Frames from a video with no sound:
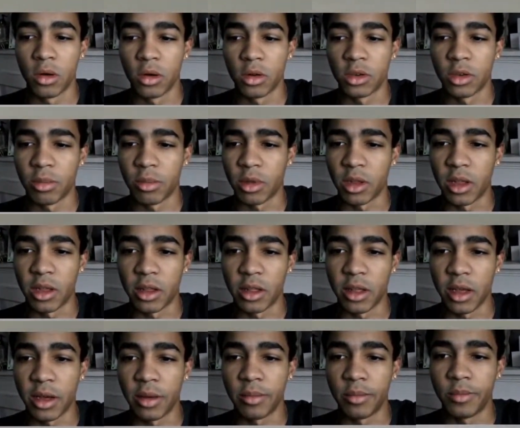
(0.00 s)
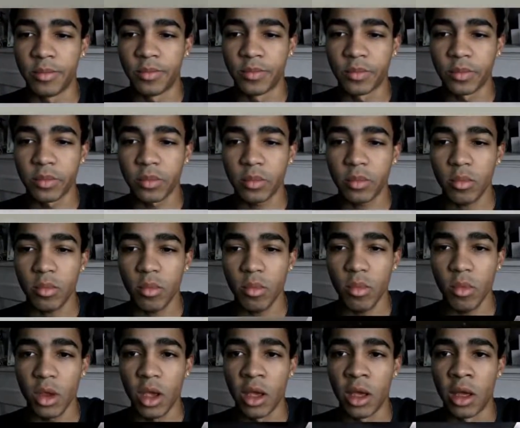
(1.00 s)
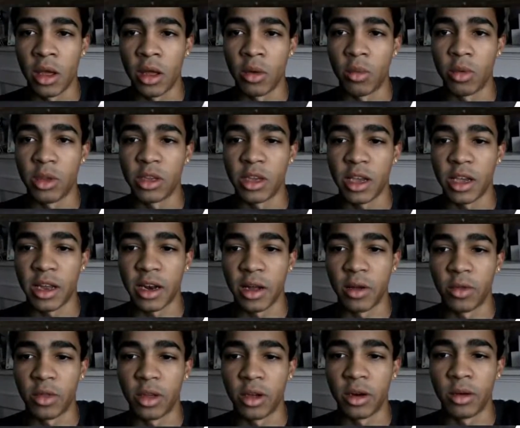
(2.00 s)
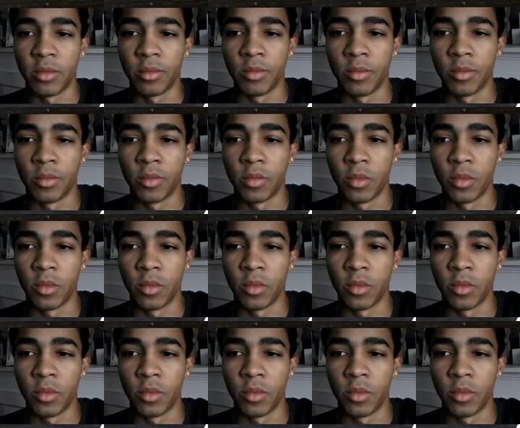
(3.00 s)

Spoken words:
or something like that. And we take it out there,